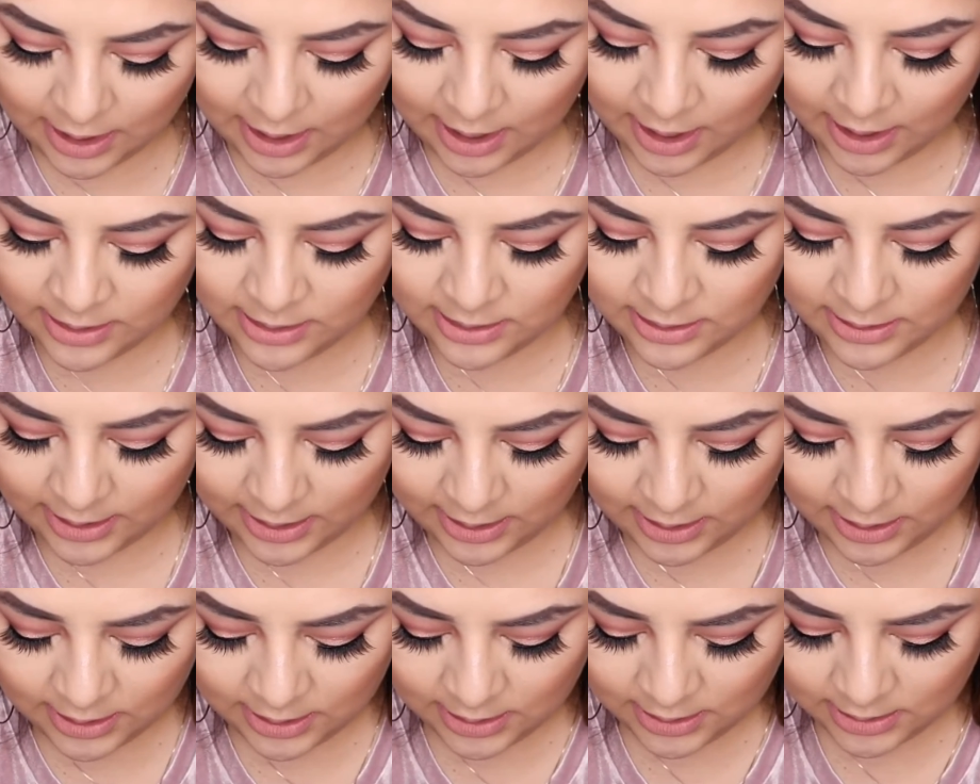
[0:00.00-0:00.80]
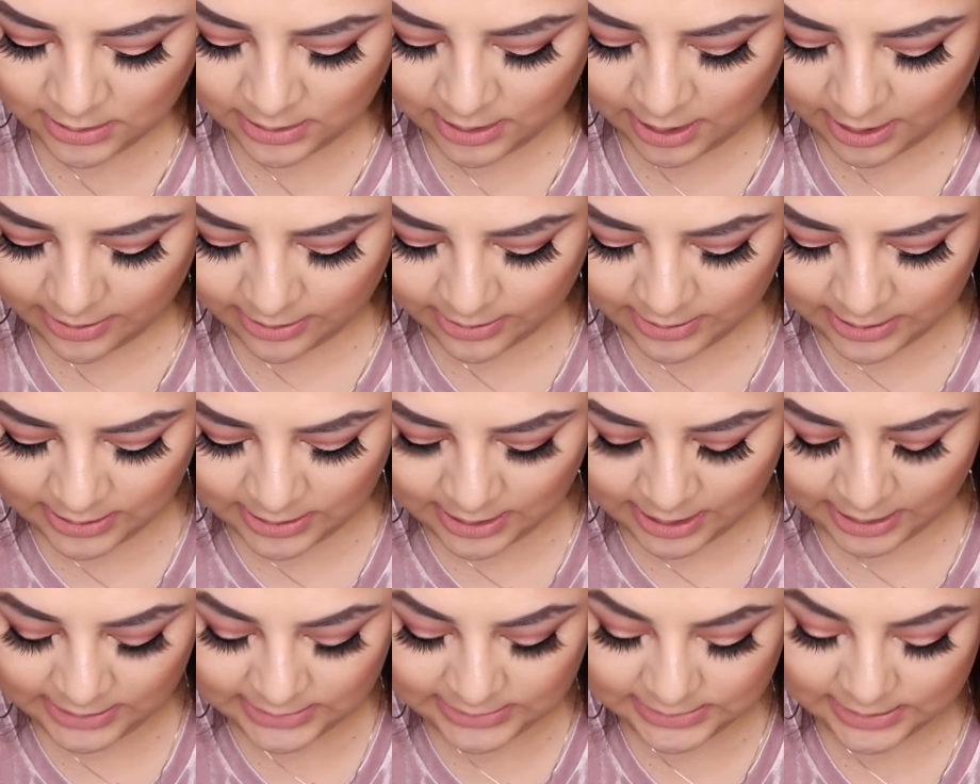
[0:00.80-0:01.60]
And then the
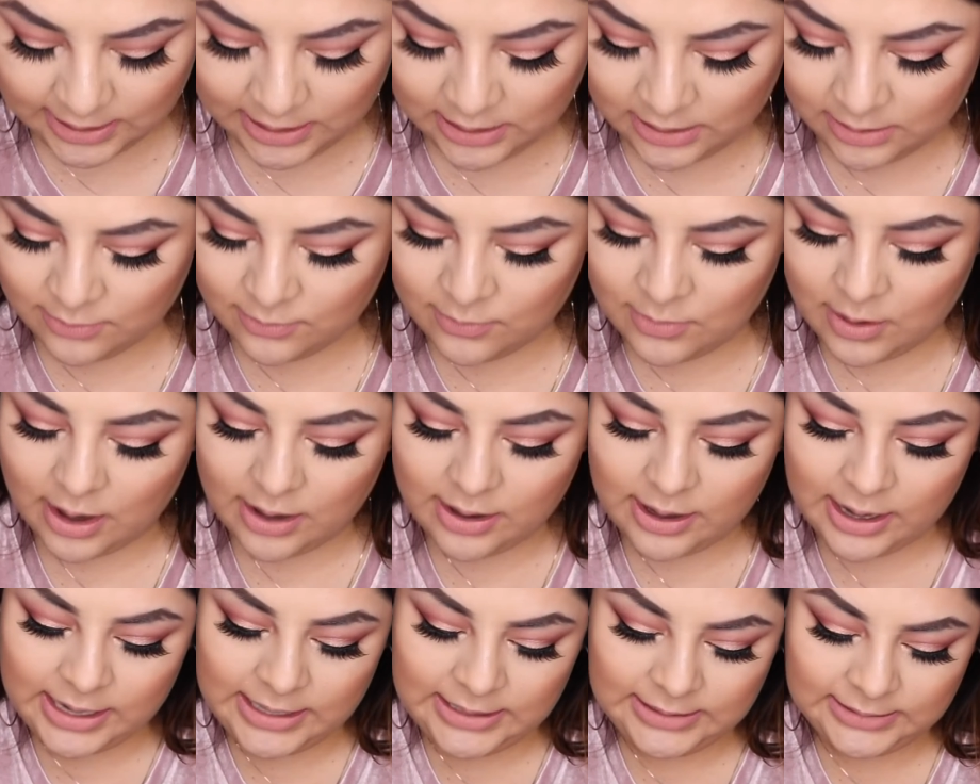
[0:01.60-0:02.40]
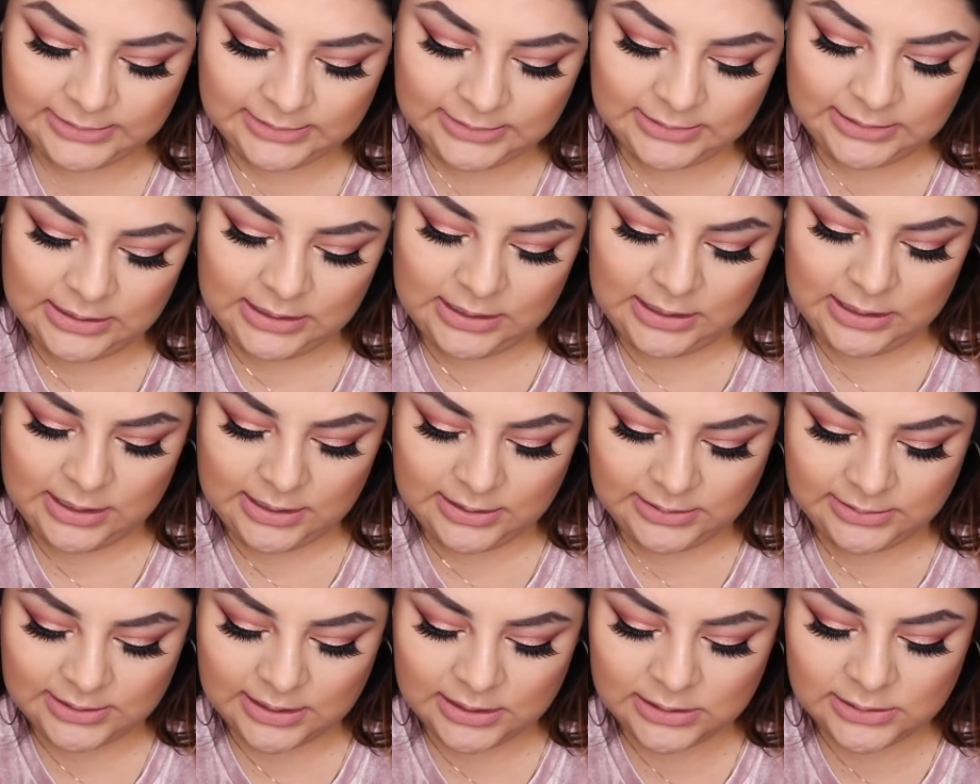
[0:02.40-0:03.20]
next item I see
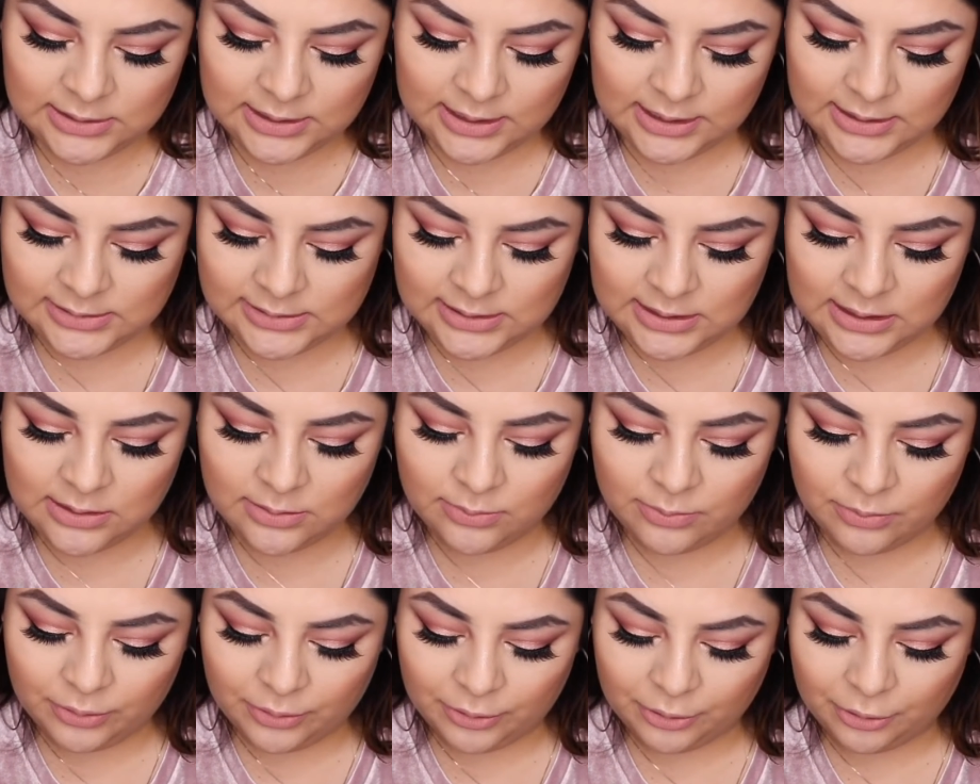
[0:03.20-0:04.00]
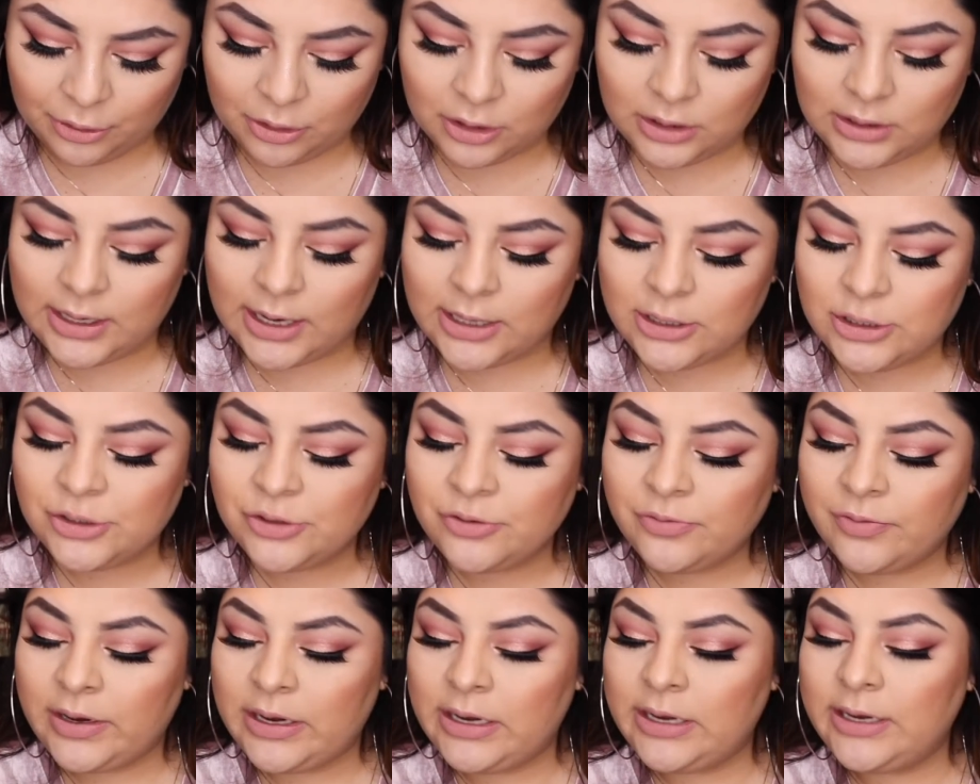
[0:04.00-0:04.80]
is Daisy and Pearl
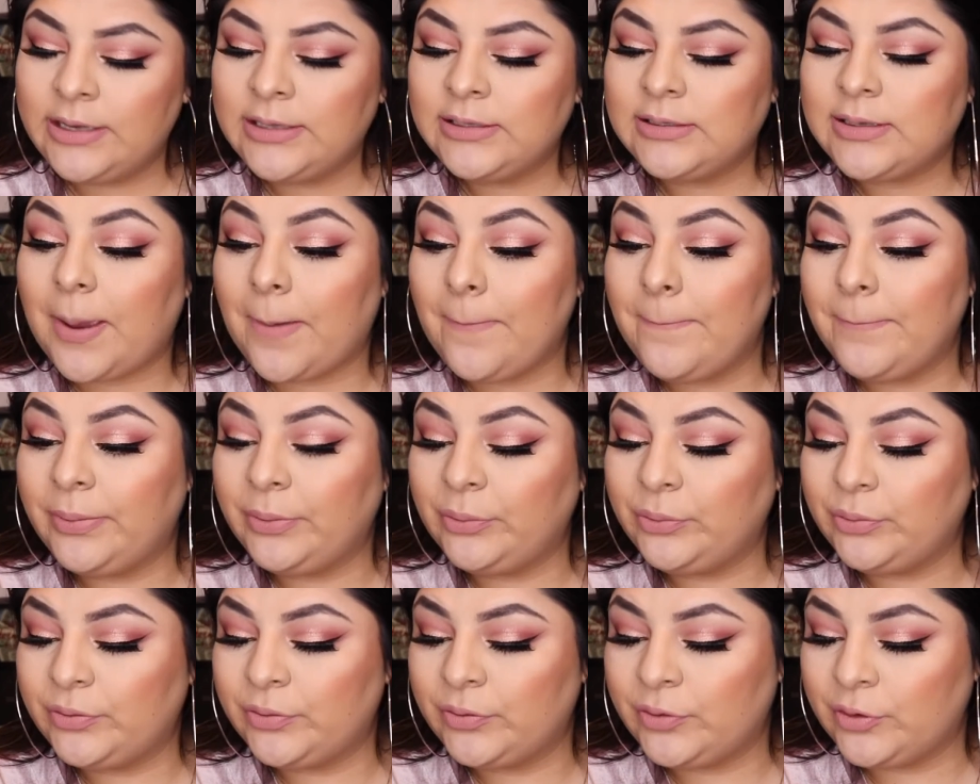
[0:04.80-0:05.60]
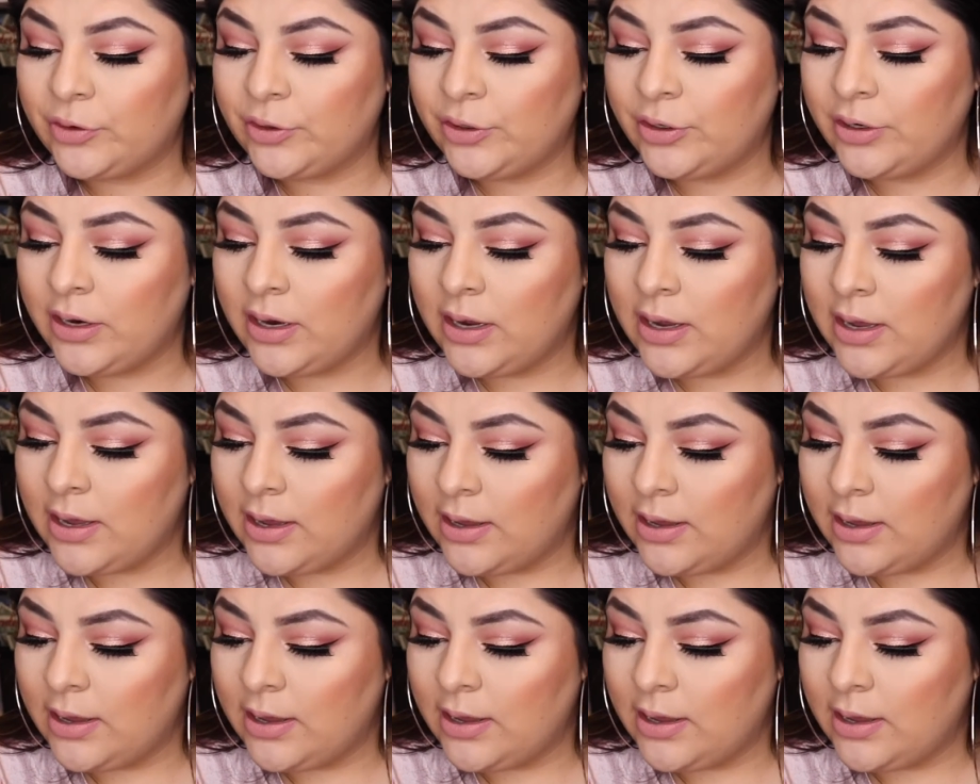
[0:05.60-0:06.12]
Natural Radiance Booster.